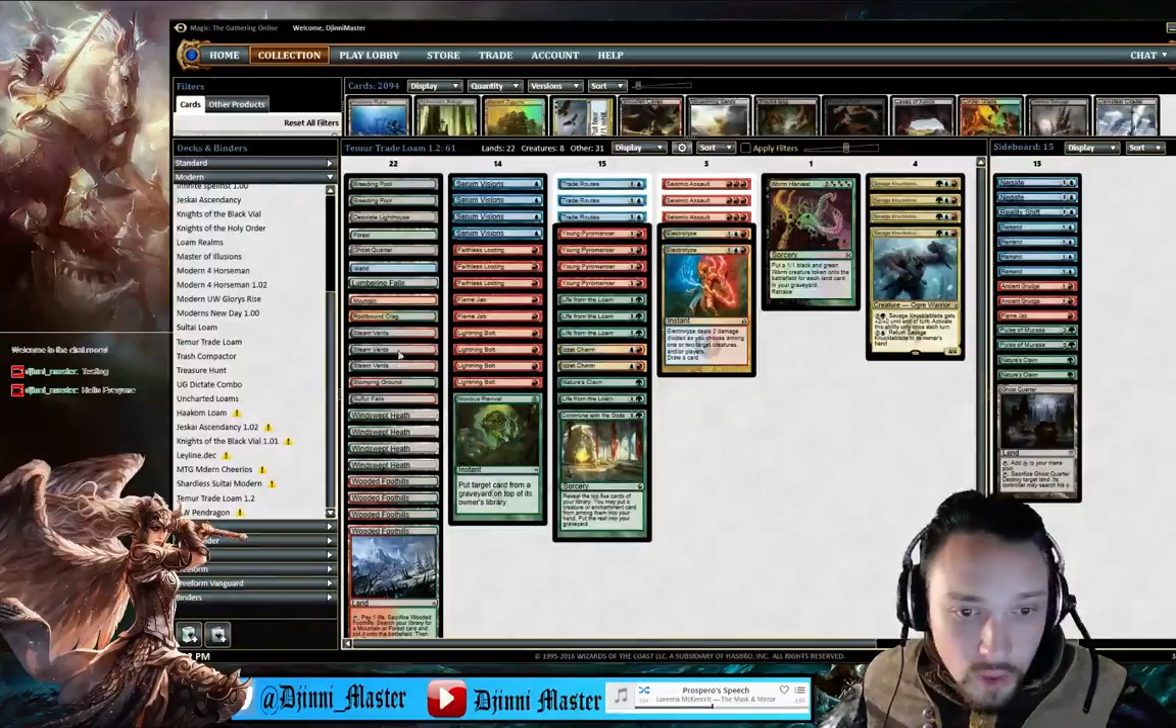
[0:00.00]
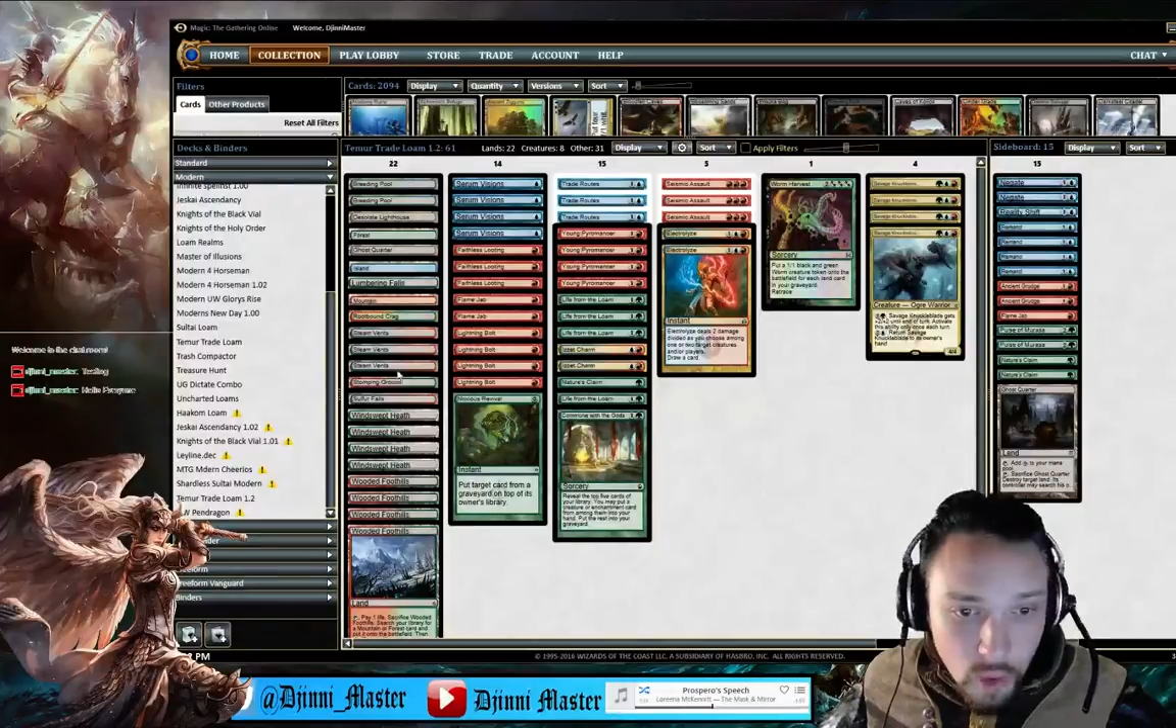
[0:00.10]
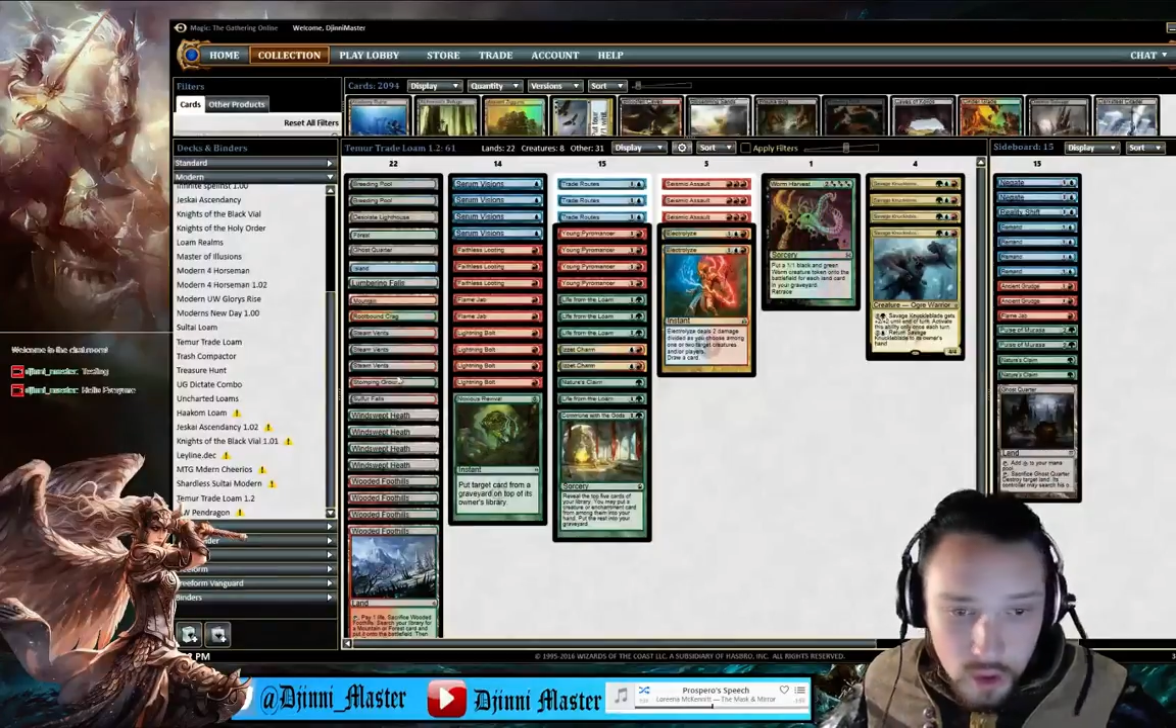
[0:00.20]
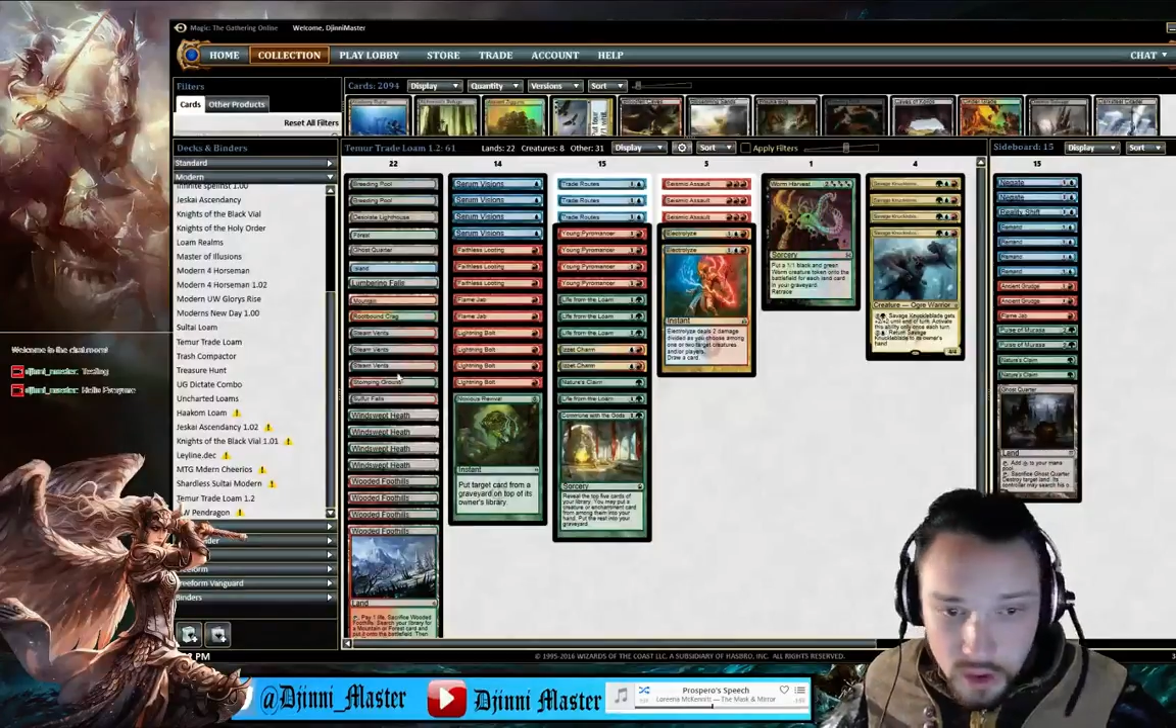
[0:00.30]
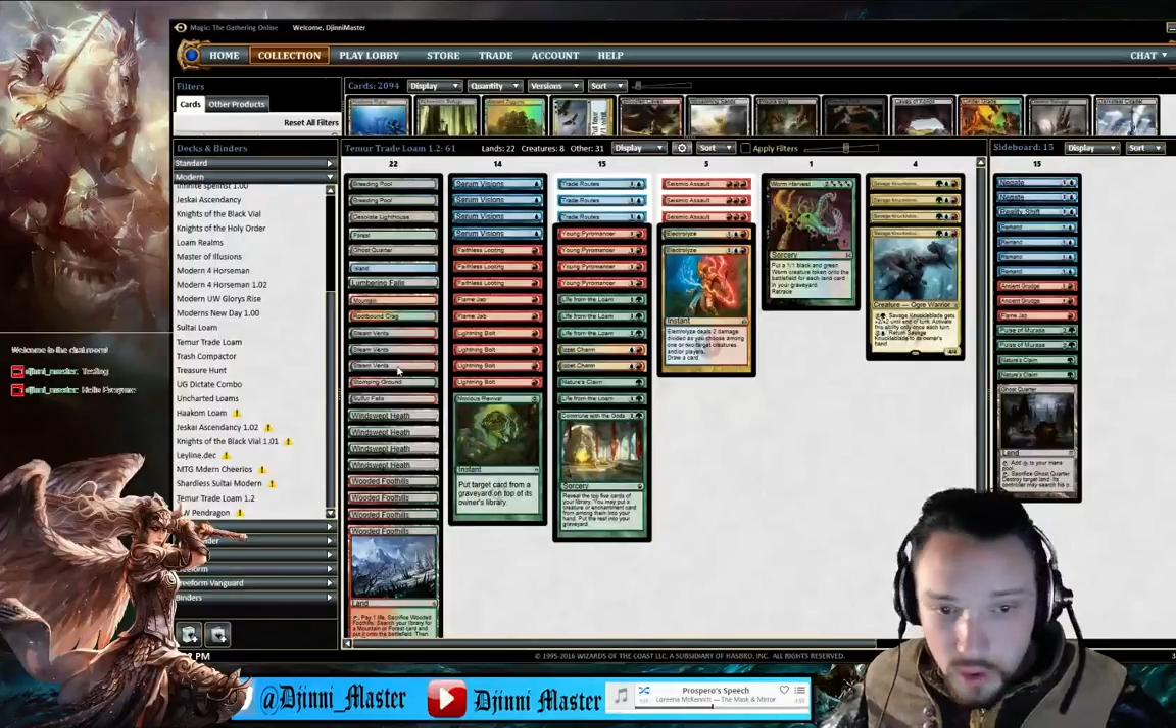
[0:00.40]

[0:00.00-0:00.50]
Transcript: or